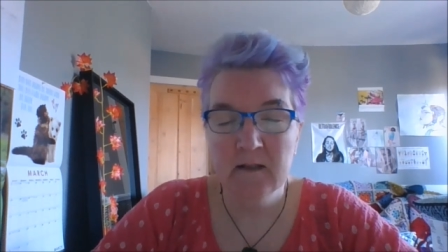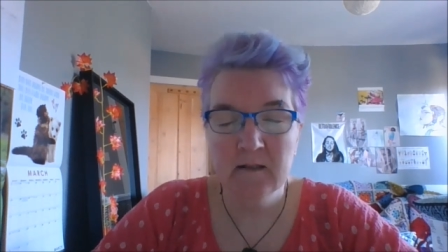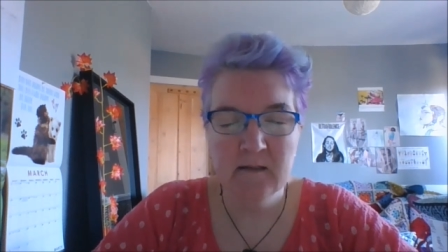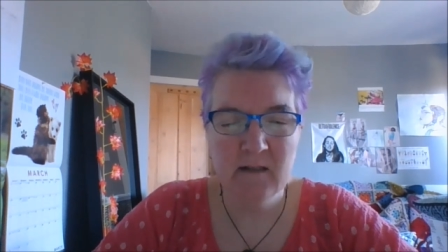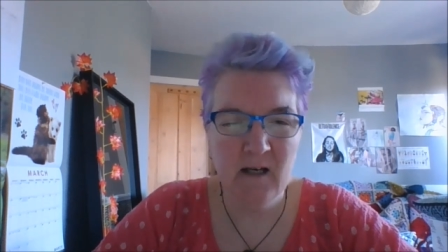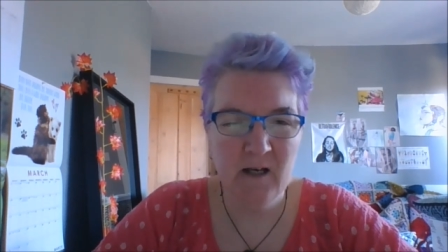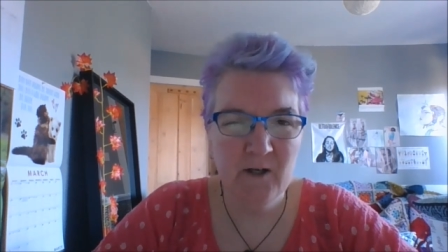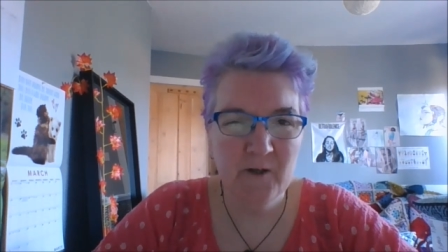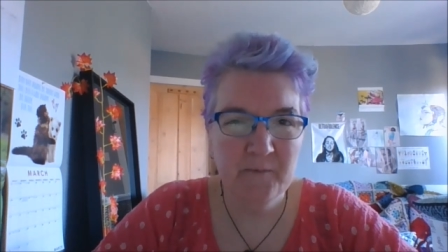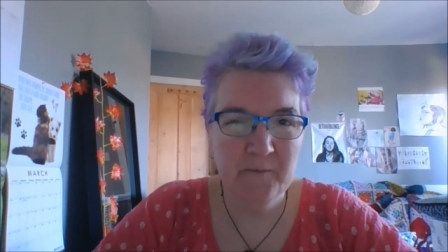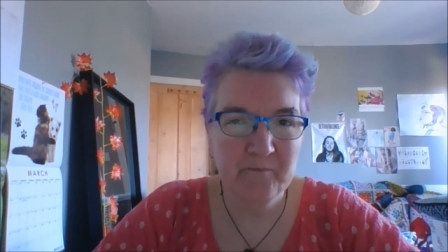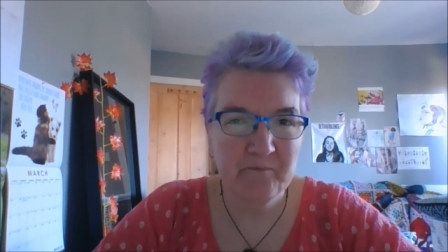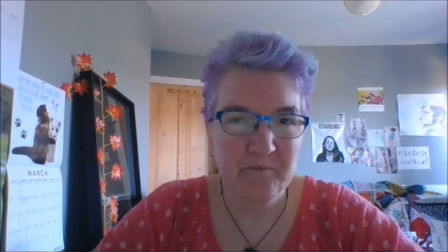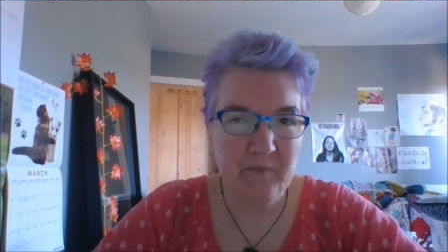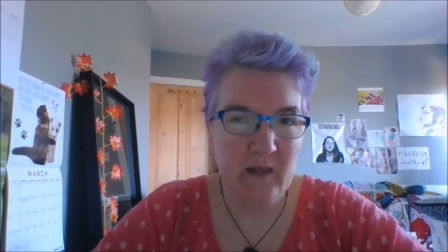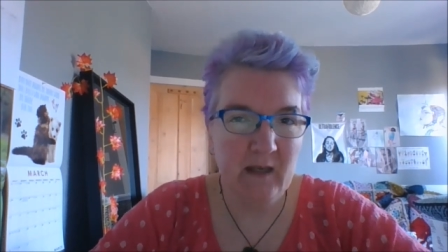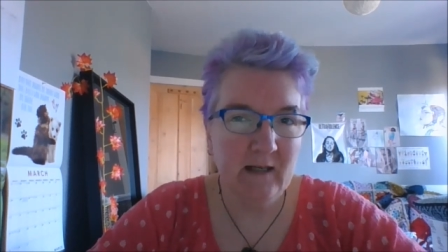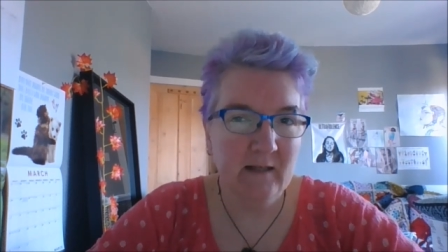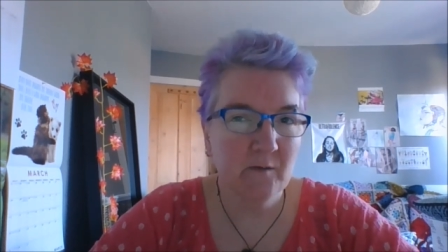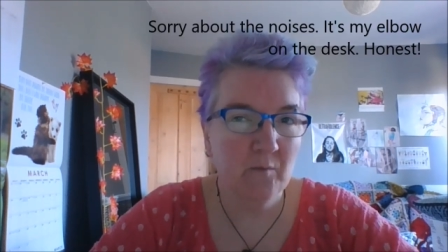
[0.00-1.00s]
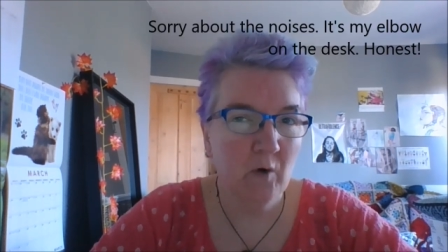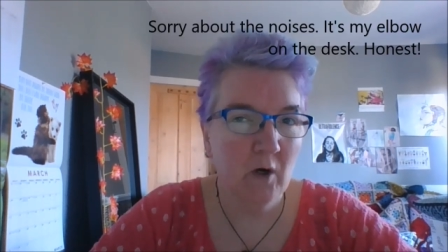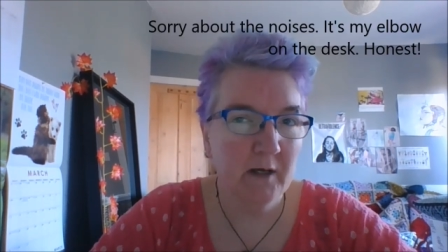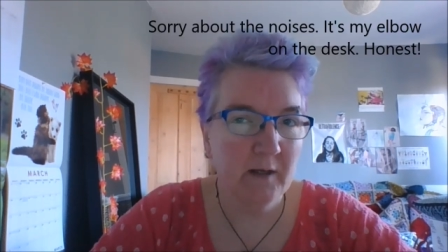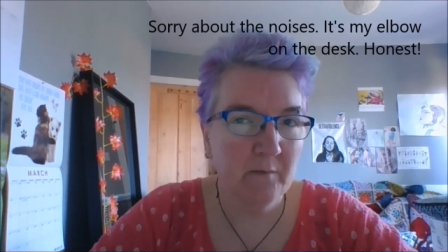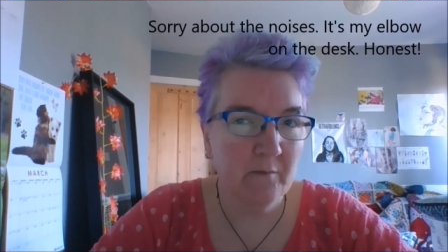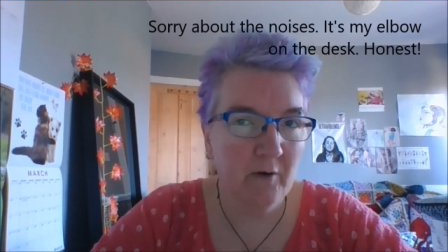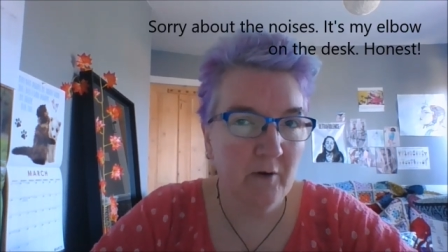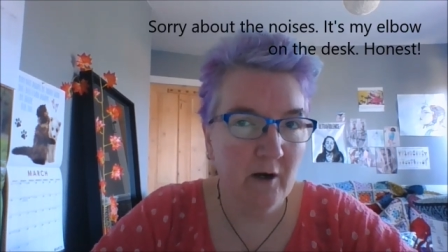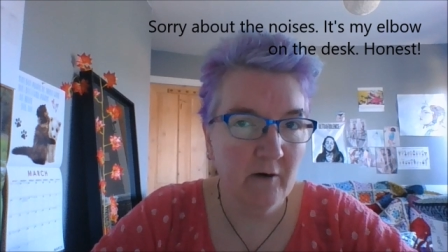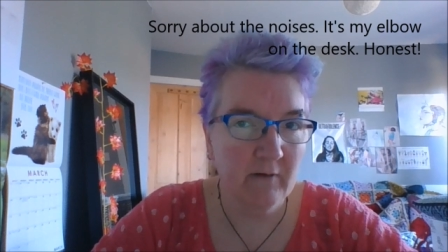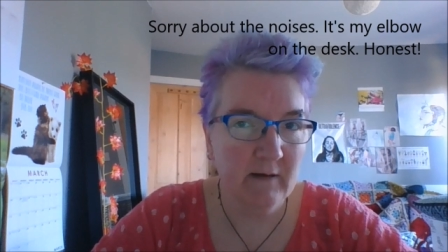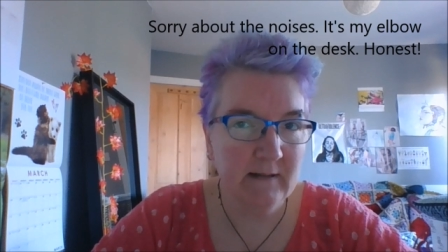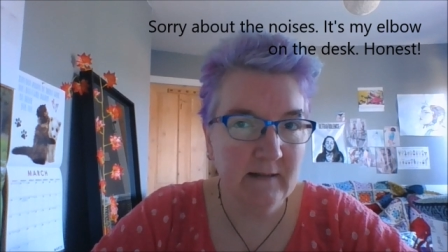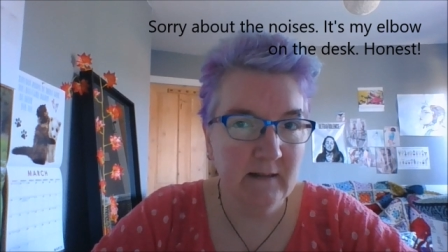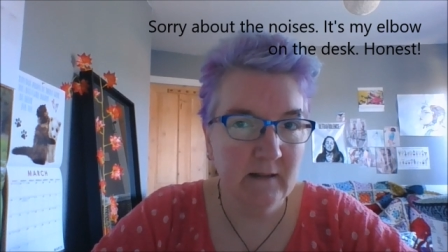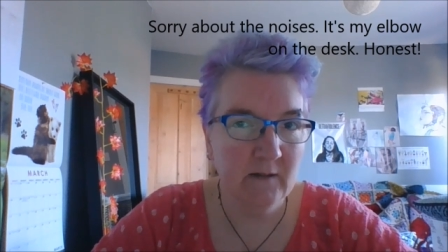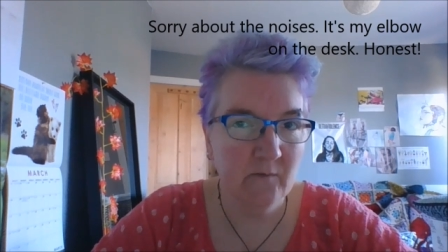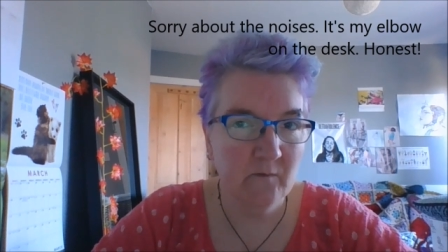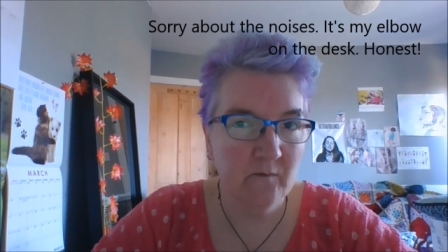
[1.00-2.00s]
so it's a work in
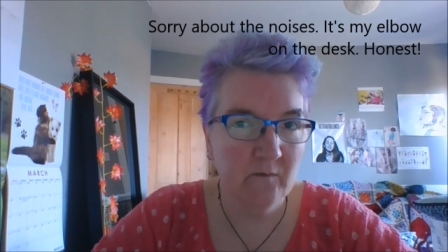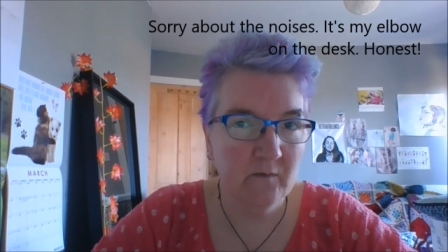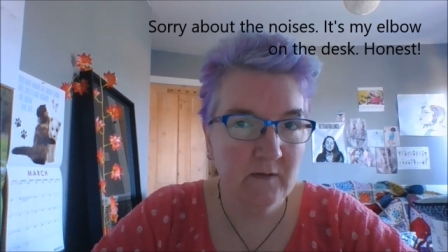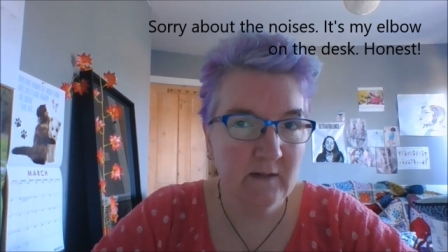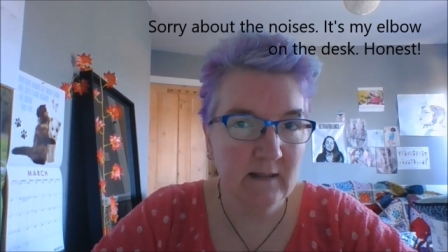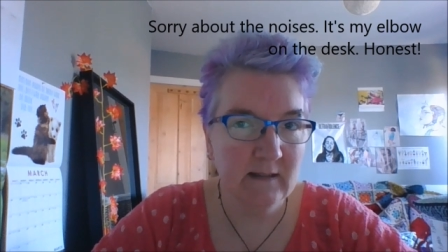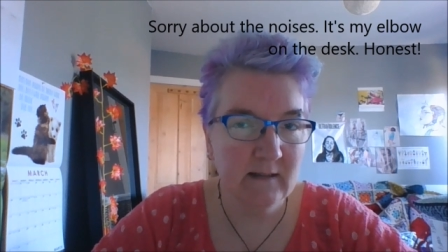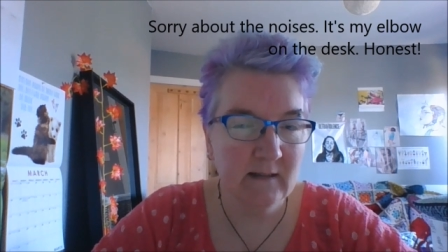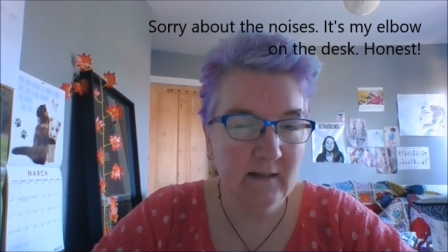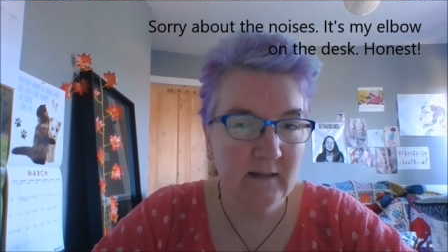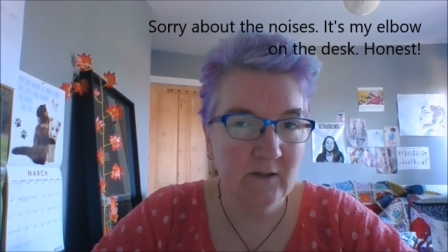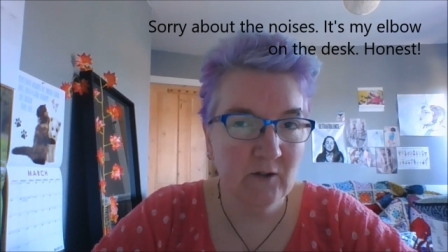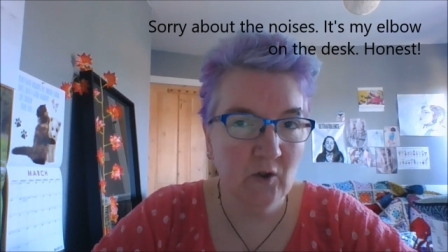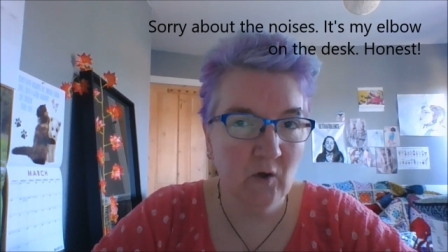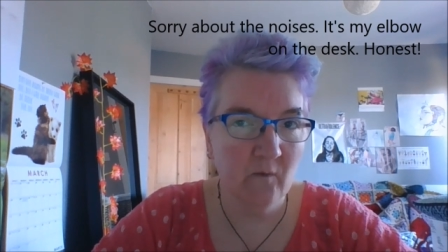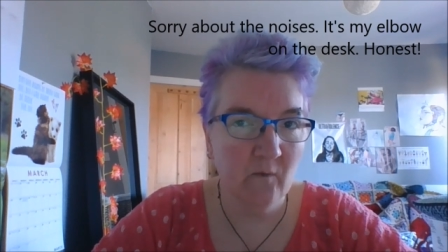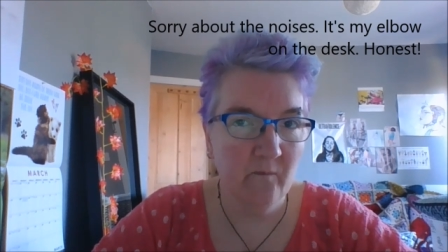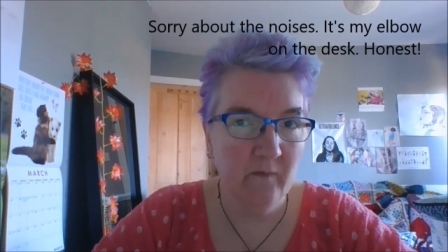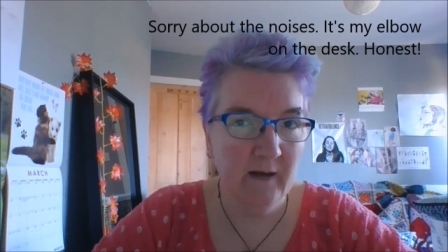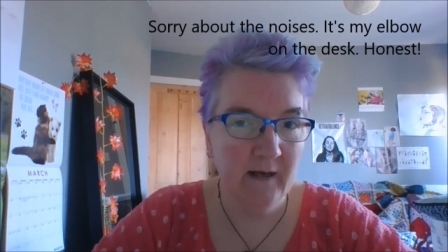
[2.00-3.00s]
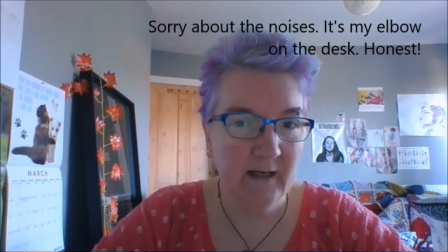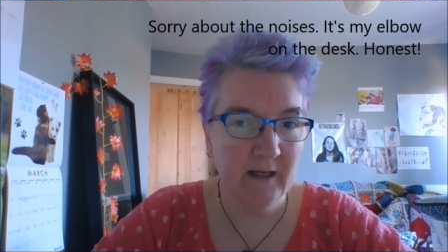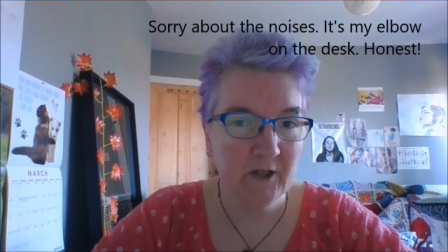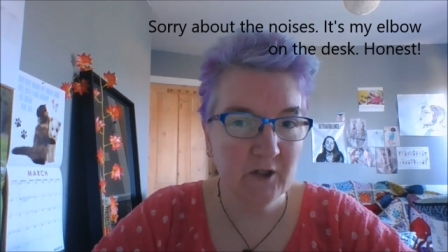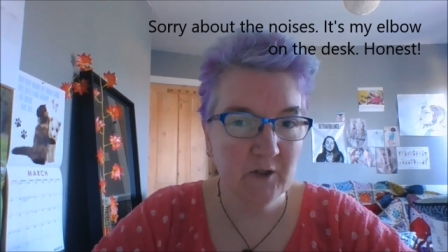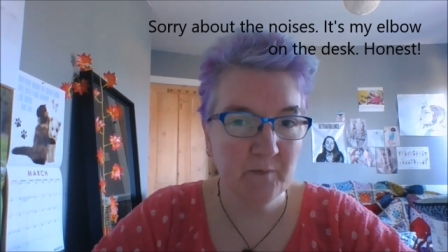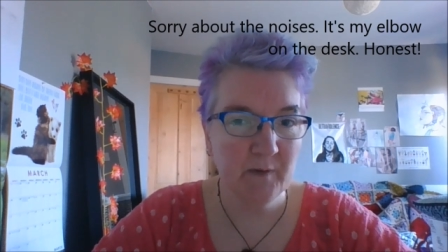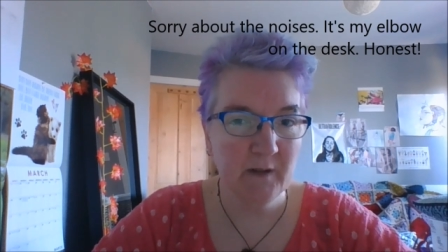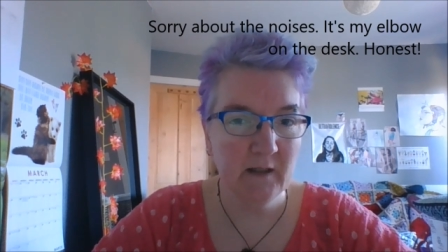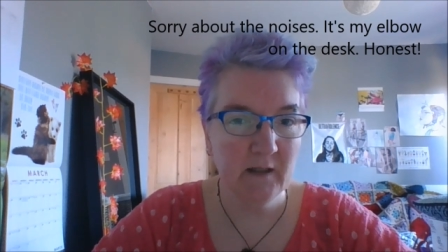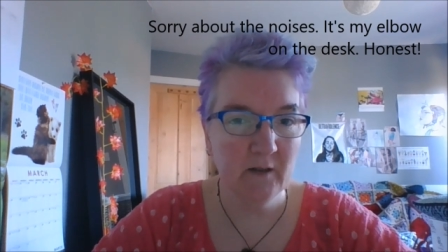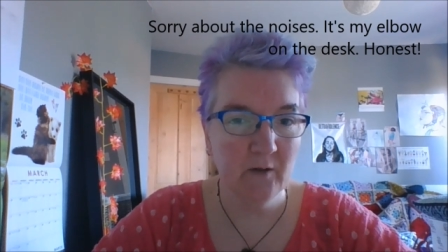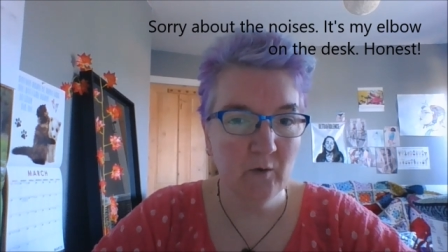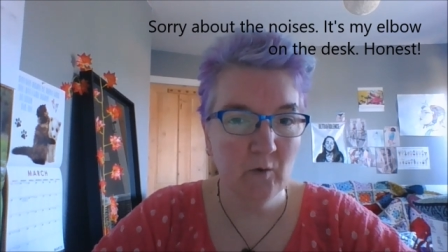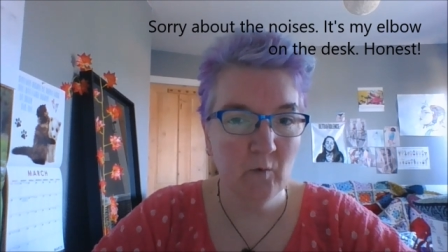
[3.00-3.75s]
progress in the sense that it's not finished but